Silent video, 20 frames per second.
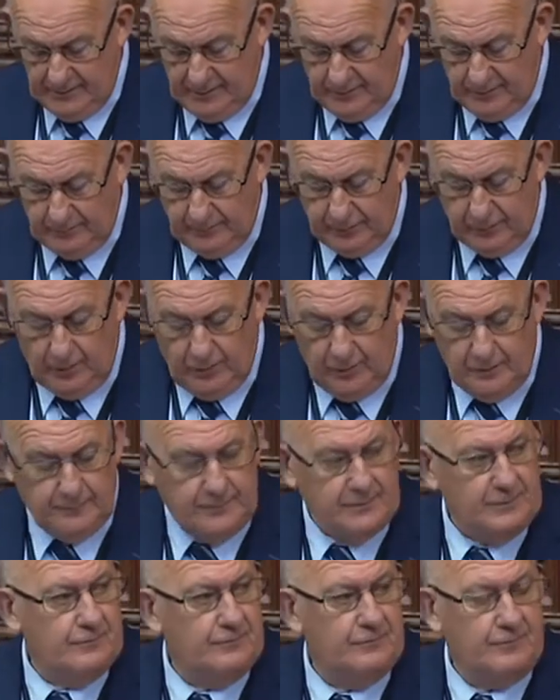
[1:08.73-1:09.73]

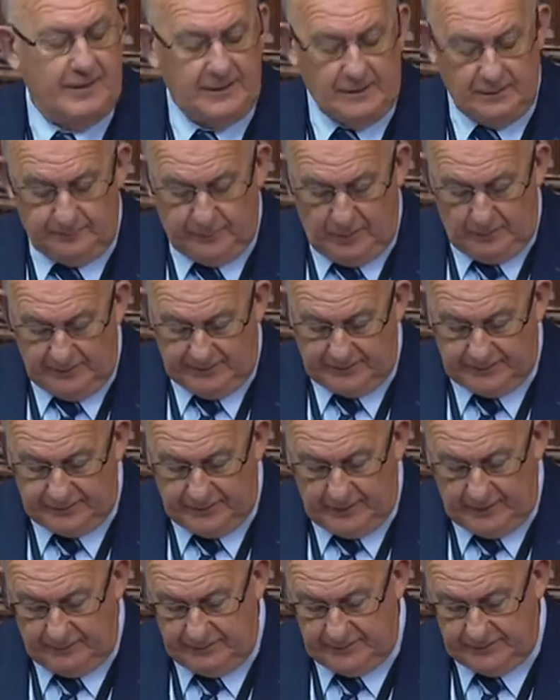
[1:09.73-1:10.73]
unemployment, and vital public
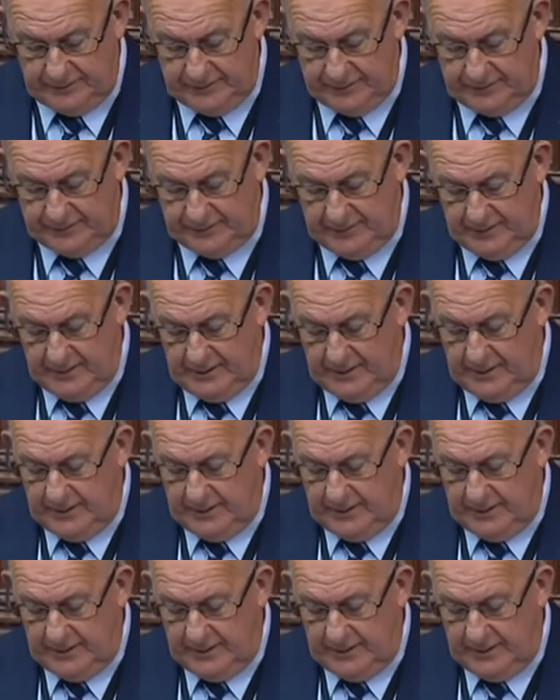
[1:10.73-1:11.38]
services